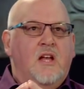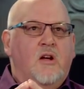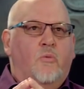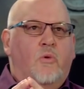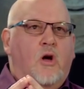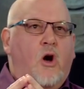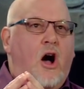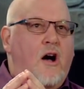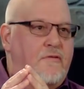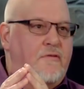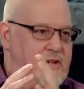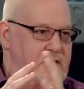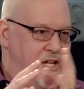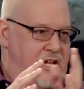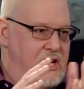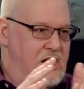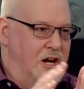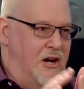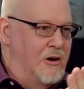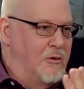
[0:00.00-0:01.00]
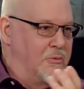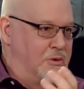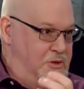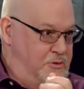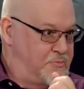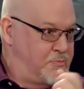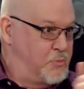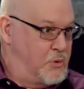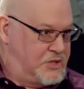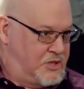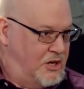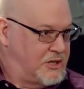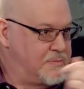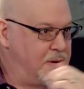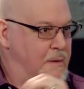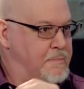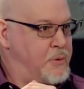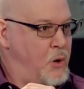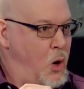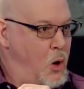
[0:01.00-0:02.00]
We often hear, we, we talked
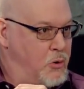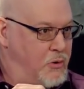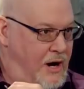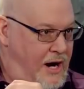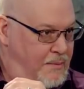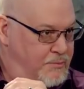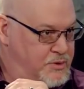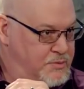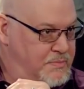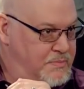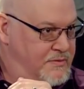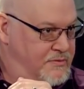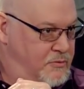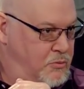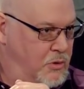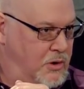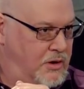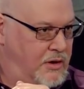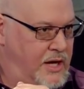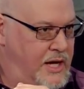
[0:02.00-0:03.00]
about programs before,